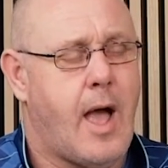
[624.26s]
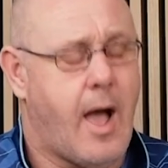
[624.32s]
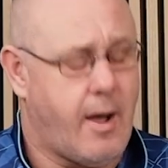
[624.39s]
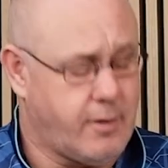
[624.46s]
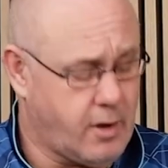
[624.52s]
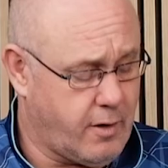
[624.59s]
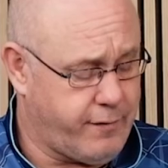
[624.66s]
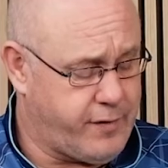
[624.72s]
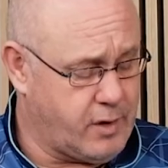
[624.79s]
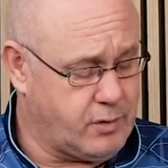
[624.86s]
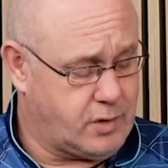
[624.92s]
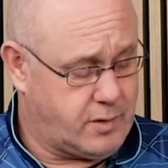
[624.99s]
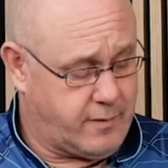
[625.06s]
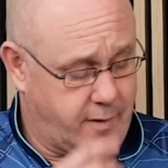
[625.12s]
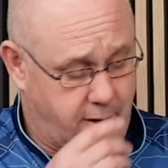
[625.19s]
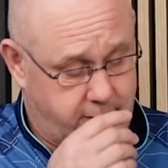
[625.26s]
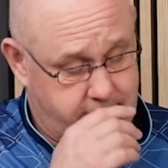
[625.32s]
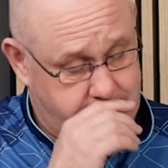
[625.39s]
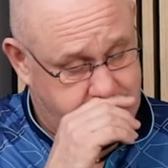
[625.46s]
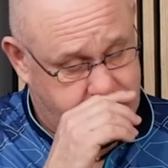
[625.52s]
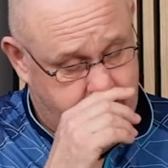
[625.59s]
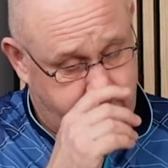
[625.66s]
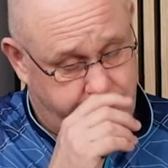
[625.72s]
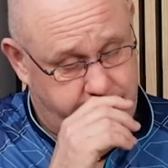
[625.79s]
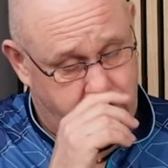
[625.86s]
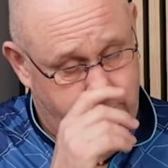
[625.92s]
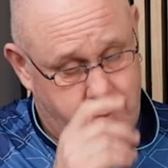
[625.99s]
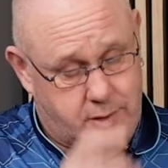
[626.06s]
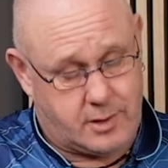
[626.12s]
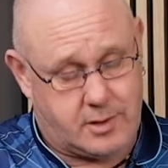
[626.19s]
I've got a few, there's a
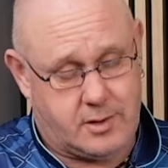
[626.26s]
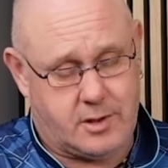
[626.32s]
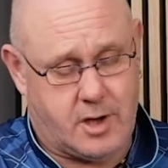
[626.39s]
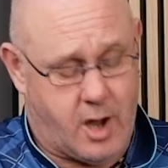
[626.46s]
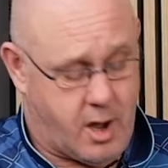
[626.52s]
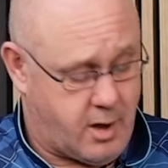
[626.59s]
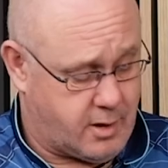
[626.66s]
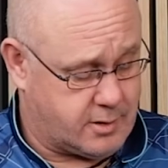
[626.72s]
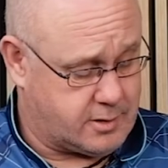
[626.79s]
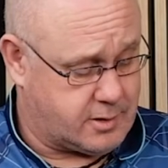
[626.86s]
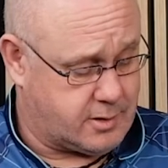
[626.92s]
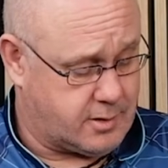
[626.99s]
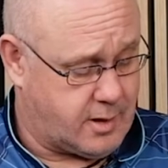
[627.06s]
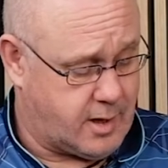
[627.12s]
few dart